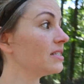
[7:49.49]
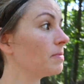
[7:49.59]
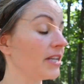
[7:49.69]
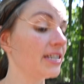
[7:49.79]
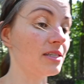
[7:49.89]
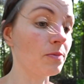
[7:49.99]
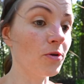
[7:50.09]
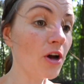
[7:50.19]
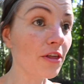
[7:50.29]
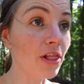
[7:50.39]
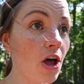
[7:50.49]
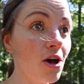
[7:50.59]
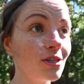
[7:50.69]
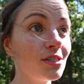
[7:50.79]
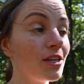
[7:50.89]
a place to put all the
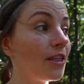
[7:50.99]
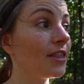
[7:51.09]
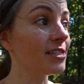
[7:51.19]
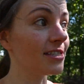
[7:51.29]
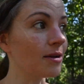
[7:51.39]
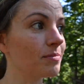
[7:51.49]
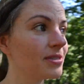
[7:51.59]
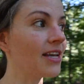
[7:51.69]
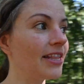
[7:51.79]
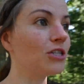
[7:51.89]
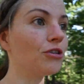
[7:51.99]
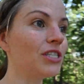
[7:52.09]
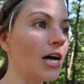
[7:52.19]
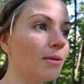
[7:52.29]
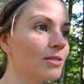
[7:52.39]
logs, the stumps, and the
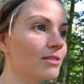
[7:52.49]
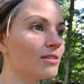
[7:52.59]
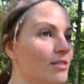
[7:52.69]
treetops.